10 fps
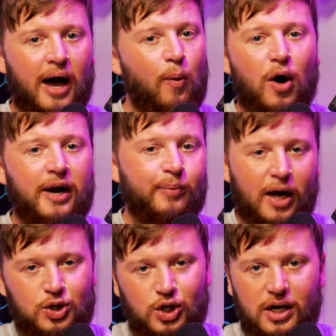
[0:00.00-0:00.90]
I wanted him
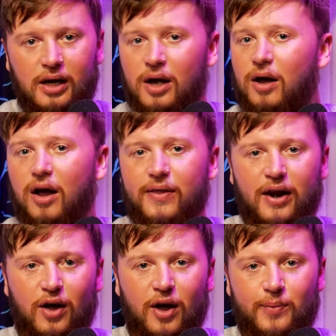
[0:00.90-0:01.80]
last year, and
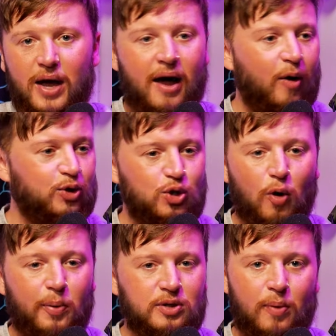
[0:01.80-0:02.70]
then yeah, I was
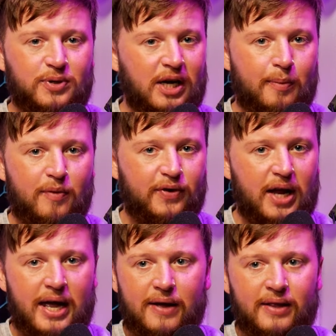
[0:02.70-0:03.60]
so buzzing when we signed him the other
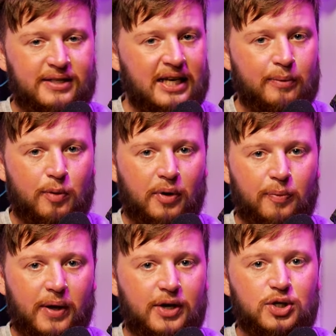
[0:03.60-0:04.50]
day, and then seeing him come on the
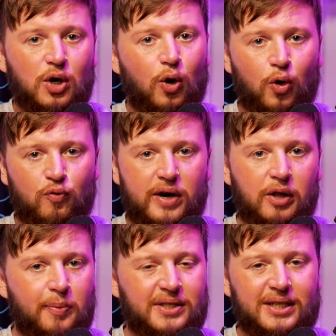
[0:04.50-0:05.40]
pitch, unreal,
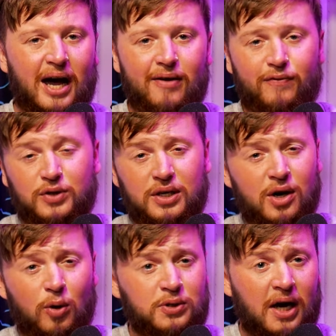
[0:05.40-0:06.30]
he'll be starting for us in
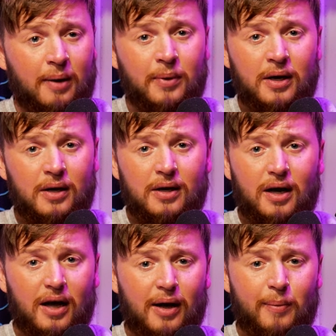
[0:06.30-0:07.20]
no time,
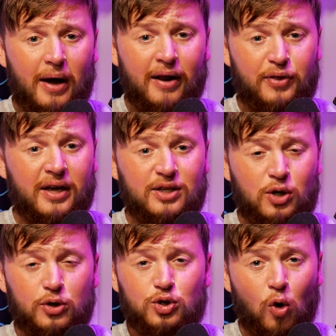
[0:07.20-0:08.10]
and I think he's
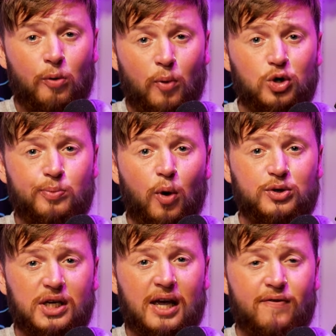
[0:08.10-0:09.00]
got so much more
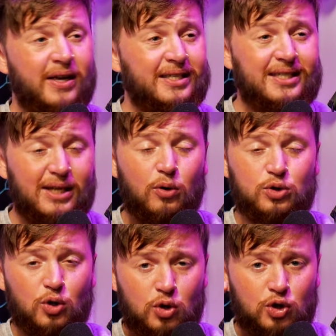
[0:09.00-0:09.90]
to give. He's still
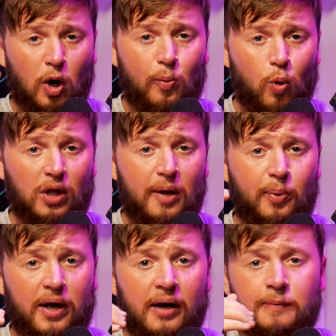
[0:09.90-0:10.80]
such a top quality
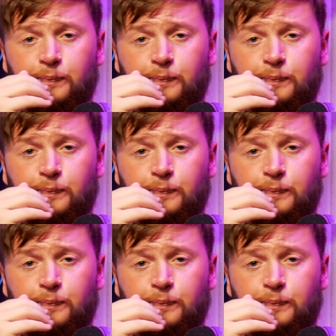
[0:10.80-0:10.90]
player.